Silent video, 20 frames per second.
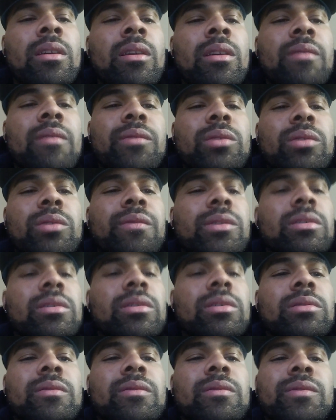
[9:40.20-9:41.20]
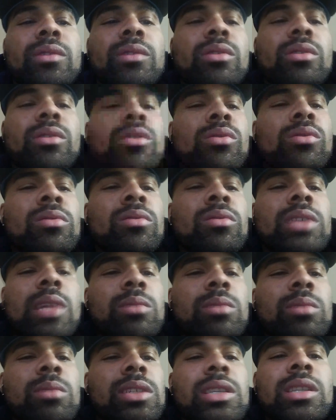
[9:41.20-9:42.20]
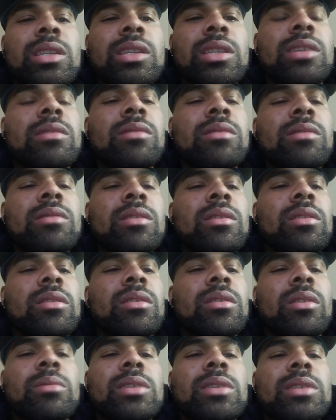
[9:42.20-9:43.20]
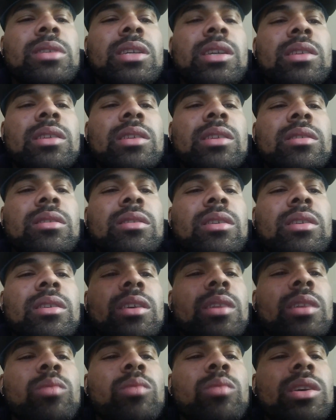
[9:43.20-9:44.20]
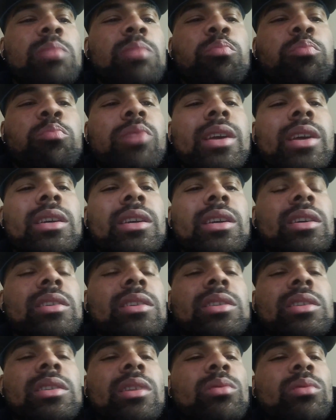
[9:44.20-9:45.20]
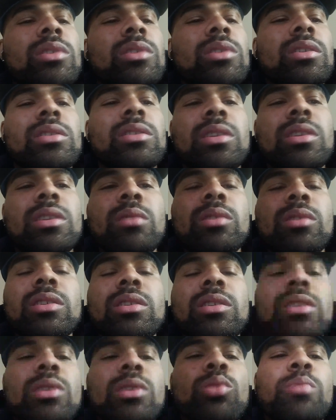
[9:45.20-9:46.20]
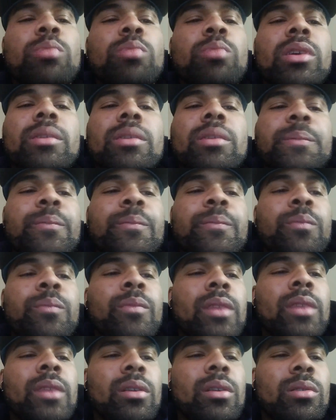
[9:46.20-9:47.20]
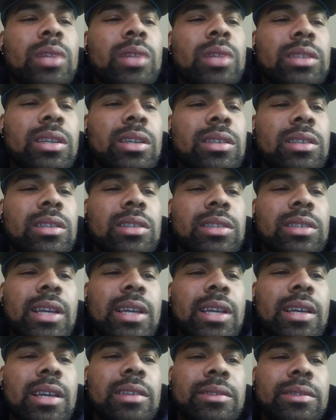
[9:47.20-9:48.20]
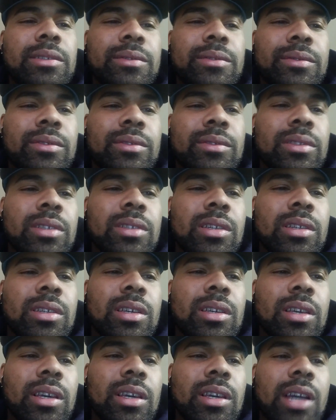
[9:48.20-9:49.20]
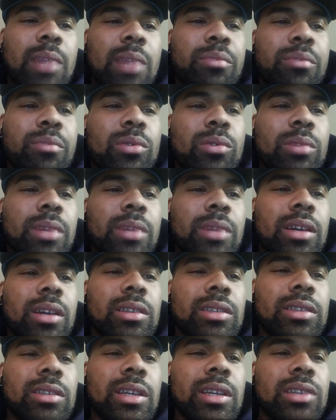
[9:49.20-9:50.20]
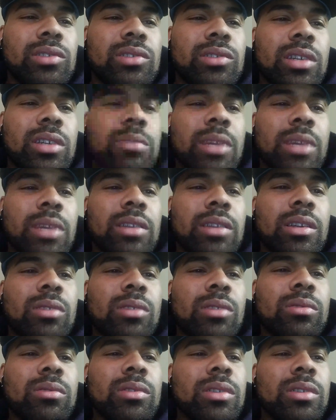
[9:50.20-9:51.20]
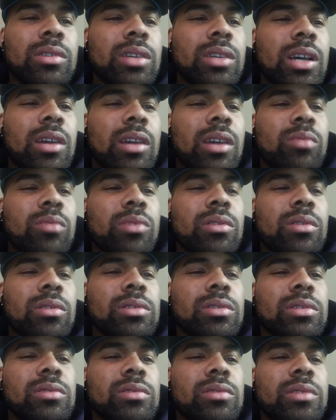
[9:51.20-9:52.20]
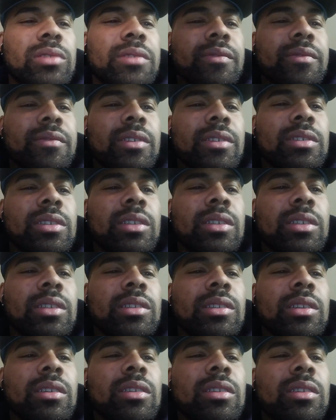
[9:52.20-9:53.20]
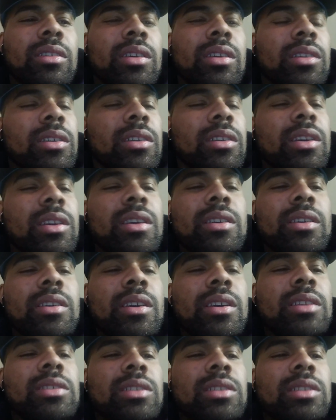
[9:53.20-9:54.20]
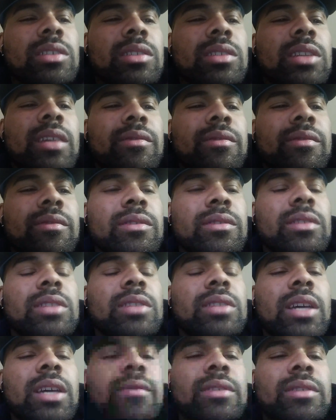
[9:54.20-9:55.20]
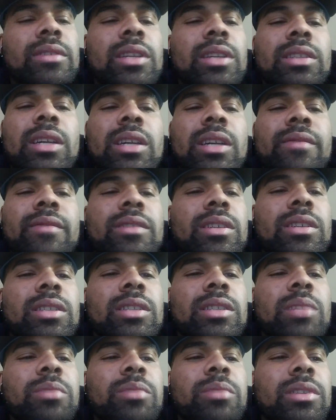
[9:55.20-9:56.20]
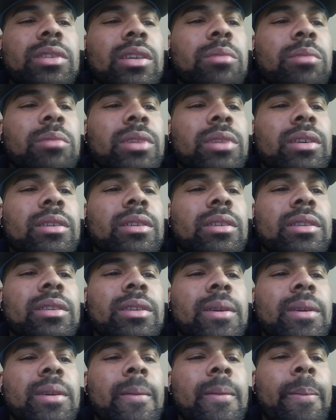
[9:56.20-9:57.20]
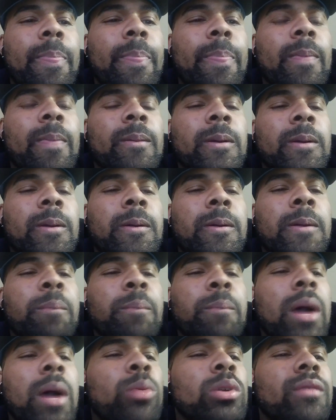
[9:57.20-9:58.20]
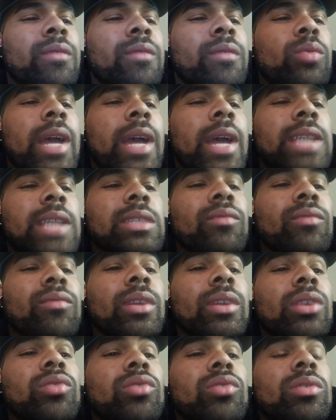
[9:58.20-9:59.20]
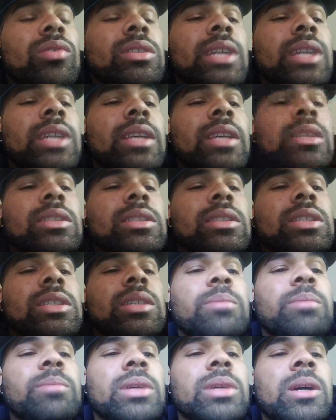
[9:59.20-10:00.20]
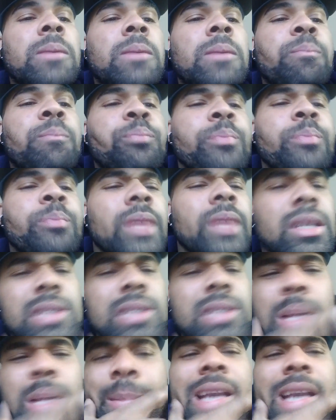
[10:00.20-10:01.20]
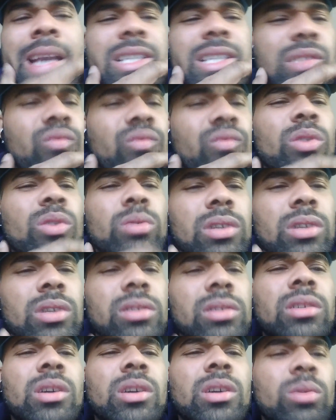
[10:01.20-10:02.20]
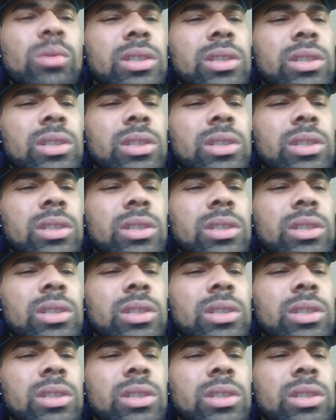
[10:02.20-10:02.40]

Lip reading: for the goons that was in there. You know what I'm saying? He wouldn't break. He continued and continued, but you know, at the end of the day, he got broken by other things. Trust me, I know how it works. The streets, friends, and in there. Yeah, G, definitely. They definitely end up in there, man. You know, I don't know if you actually ran across that, G, but it's something actually real good to go and